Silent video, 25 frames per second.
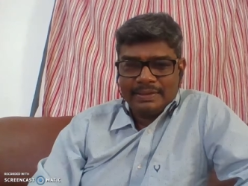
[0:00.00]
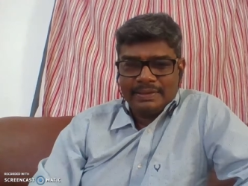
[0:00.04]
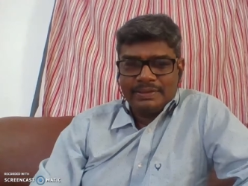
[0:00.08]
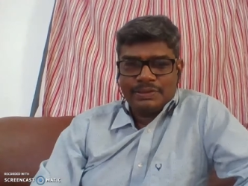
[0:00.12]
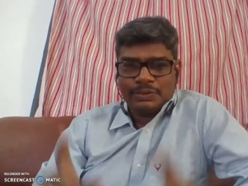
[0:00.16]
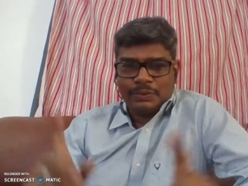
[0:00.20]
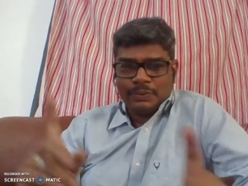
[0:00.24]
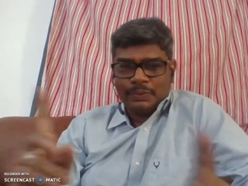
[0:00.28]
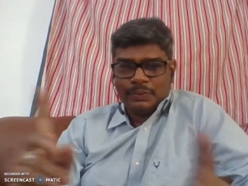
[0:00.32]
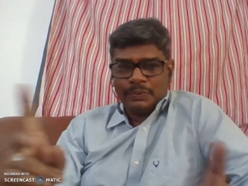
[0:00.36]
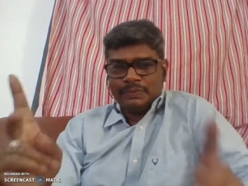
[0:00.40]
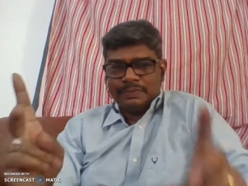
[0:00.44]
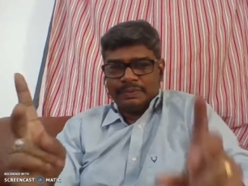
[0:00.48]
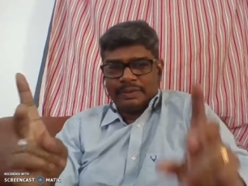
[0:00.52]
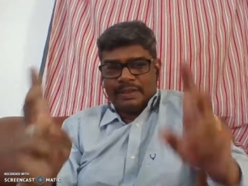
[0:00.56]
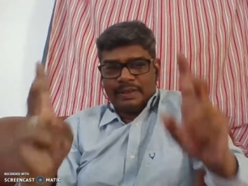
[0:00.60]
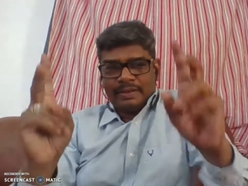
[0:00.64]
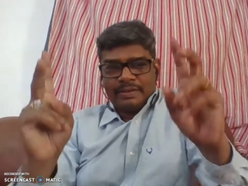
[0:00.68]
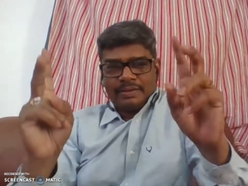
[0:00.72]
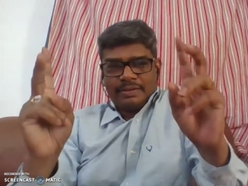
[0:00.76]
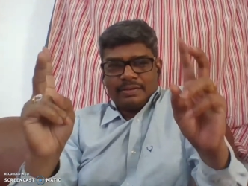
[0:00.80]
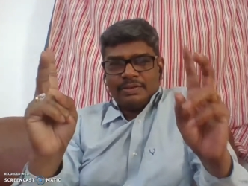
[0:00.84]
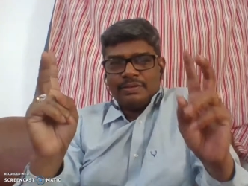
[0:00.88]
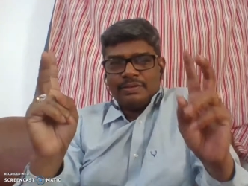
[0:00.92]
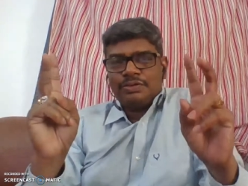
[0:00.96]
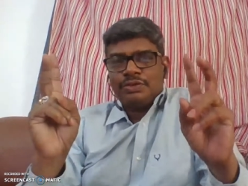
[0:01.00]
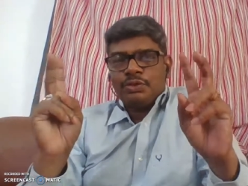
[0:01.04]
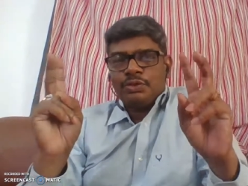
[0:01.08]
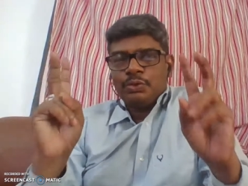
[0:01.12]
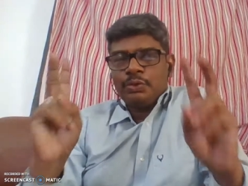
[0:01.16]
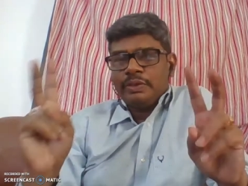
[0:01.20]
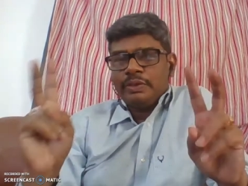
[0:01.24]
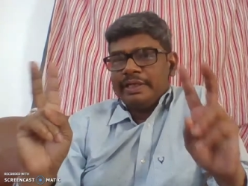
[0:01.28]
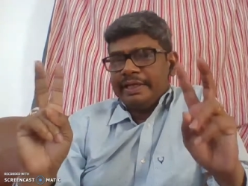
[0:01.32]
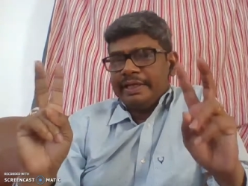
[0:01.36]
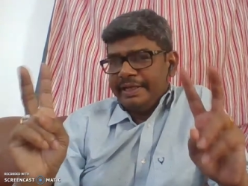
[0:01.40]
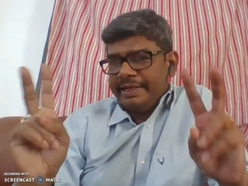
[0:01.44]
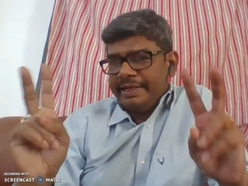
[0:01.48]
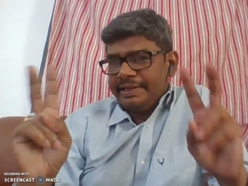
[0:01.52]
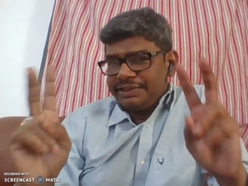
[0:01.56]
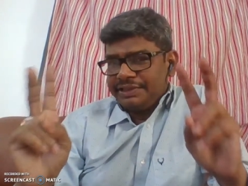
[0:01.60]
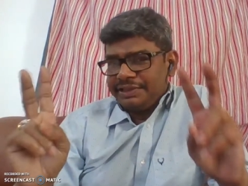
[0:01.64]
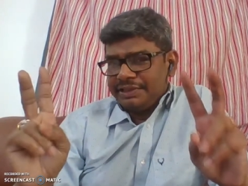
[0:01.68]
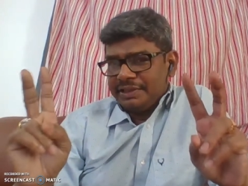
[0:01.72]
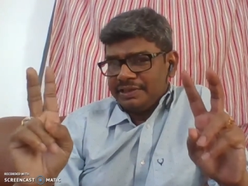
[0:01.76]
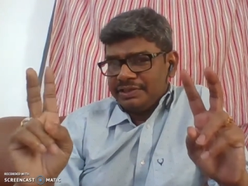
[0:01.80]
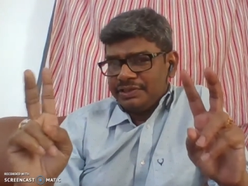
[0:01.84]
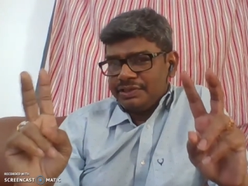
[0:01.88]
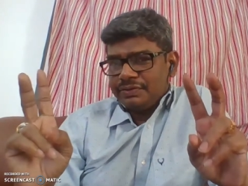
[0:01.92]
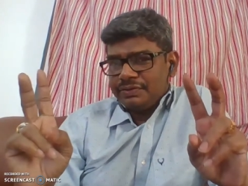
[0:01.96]
So there are two
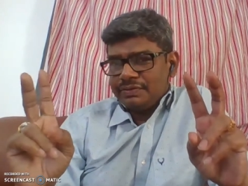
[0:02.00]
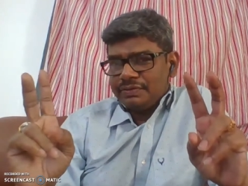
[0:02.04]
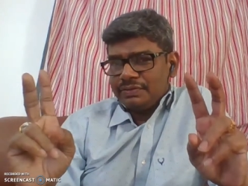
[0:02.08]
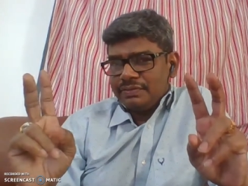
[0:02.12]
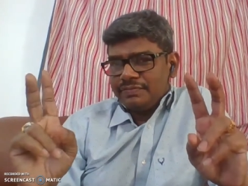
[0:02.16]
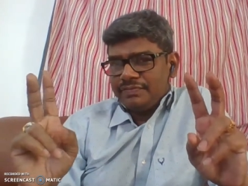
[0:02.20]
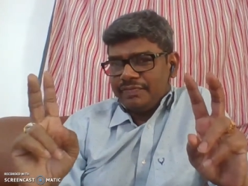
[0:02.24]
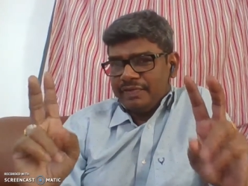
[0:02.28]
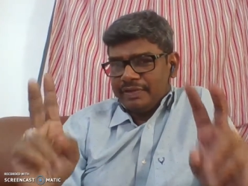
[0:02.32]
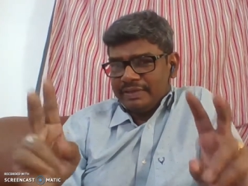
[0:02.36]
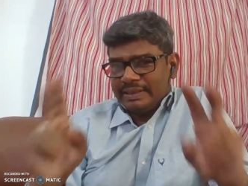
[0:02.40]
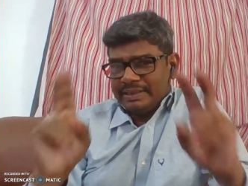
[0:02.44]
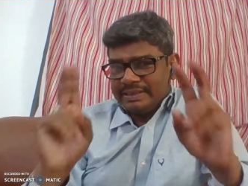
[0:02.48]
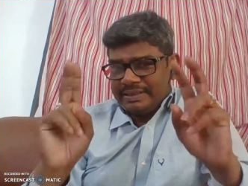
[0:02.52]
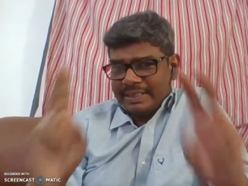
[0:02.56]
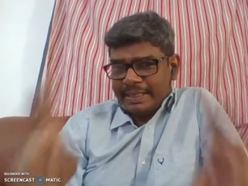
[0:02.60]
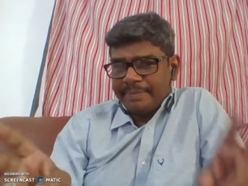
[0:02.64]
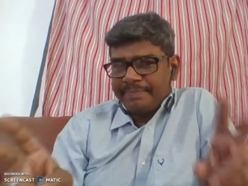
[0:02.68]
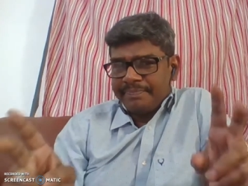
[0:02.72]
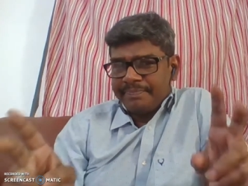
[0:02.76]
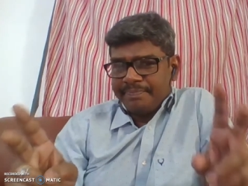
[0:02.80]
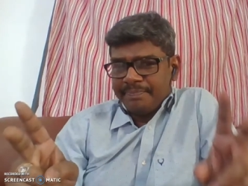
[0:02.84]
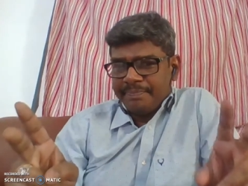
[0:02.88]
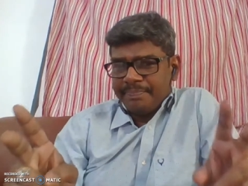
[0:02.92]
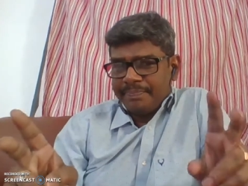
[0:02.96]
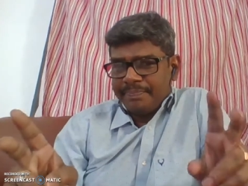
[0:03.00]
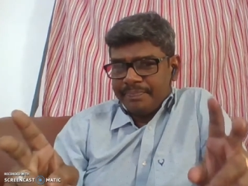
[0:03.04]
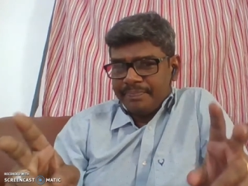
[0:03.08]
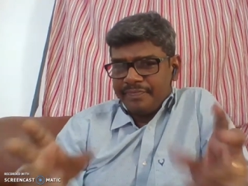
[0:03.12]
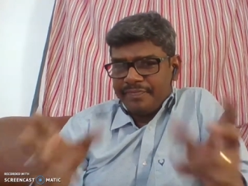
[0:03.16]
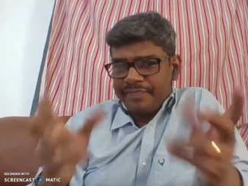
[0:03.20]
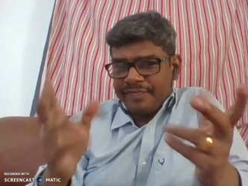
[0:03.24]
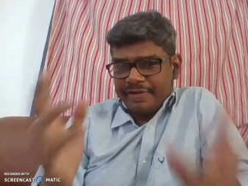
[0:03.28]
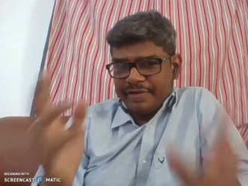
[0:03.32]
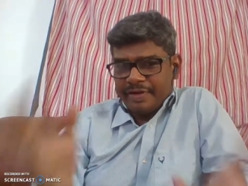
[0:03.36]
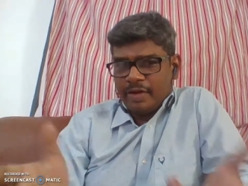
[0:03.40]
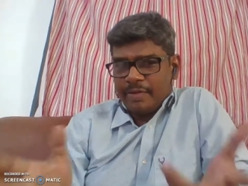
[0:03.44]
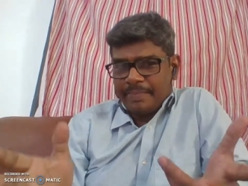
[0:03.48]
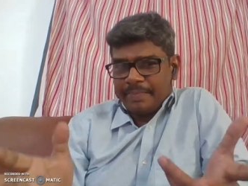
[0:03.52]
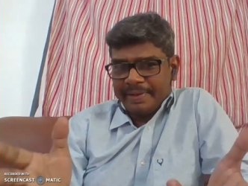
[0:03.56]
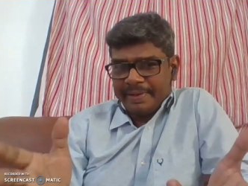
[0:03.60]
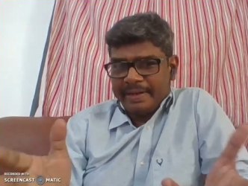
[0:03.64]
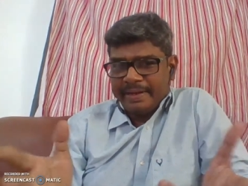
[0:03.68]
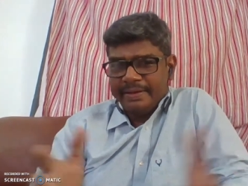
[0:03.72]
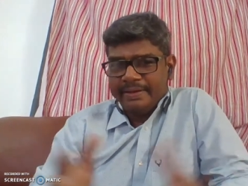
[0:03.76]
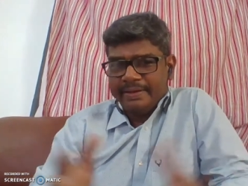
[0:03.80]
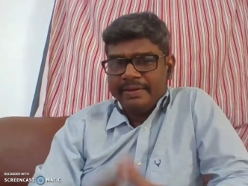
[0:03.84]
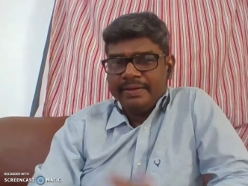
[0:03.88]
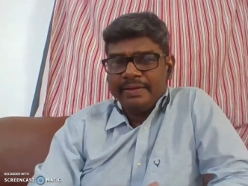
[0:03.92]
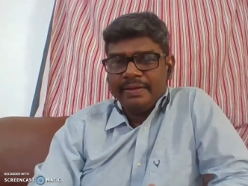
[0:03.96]
creations for the same
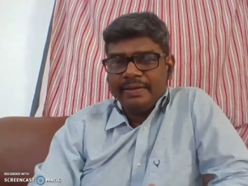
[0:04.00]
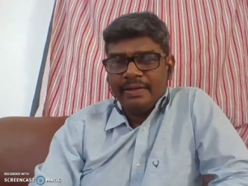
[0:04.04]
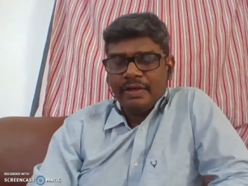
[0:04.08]
phenomenon.